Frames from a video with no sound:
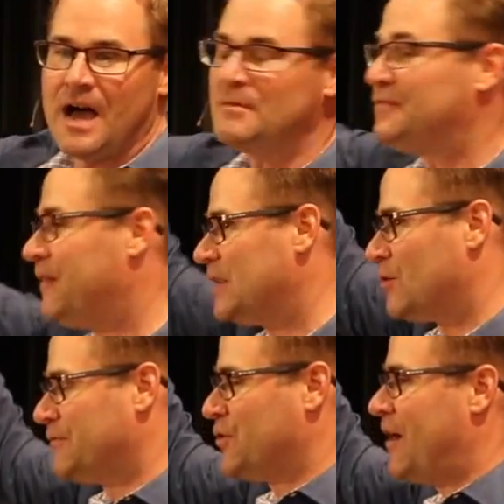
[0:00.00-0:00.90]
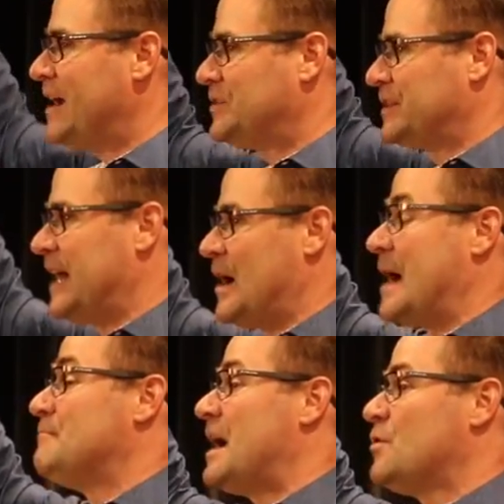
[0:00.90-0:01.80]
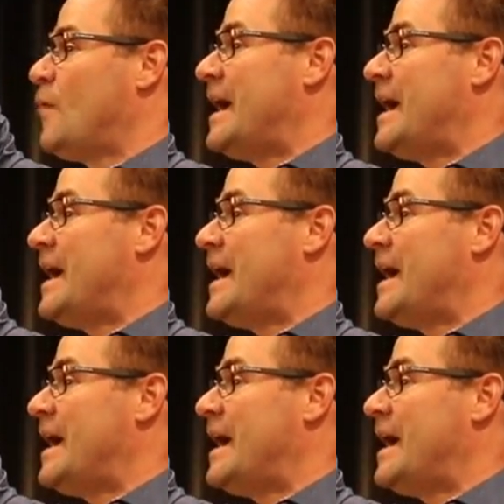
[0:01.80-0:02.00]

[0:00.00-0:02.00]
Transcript: I'm a follower of Christ now, and by the